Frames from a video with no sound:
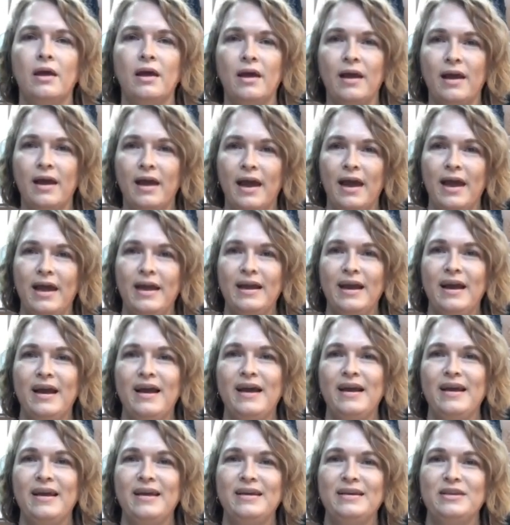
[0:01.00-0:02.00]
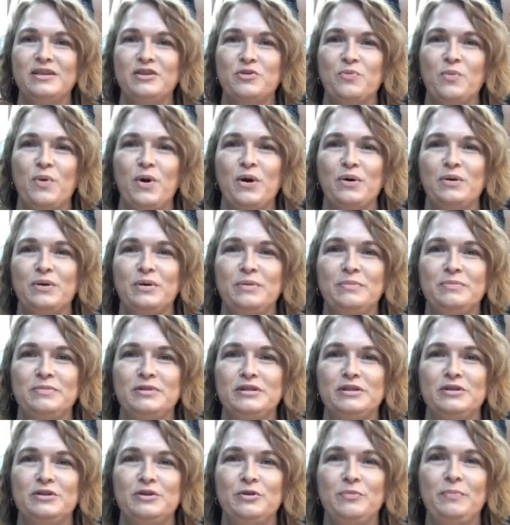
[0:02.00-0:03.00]
Hey guys, welcome
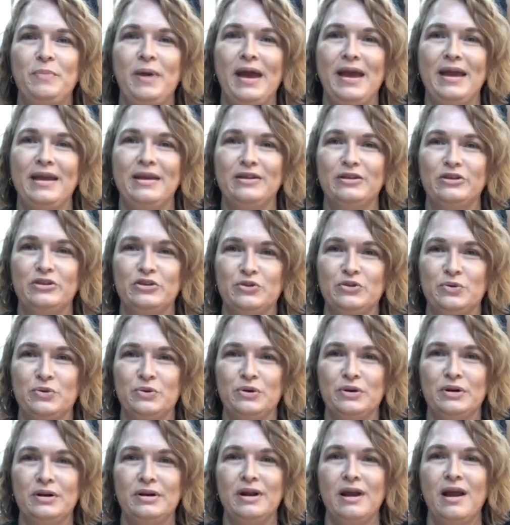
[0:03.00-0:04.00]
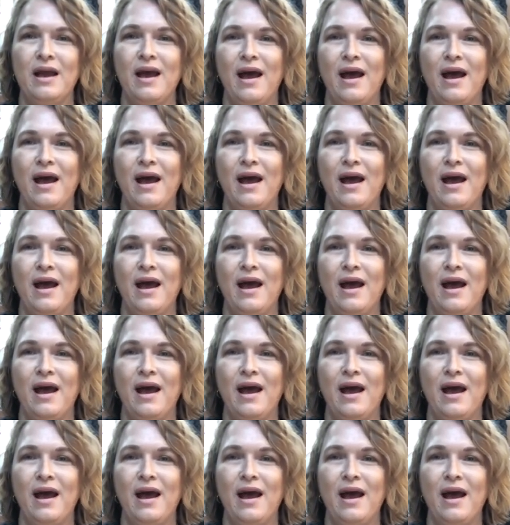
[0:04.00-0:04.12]
to Paint Couture.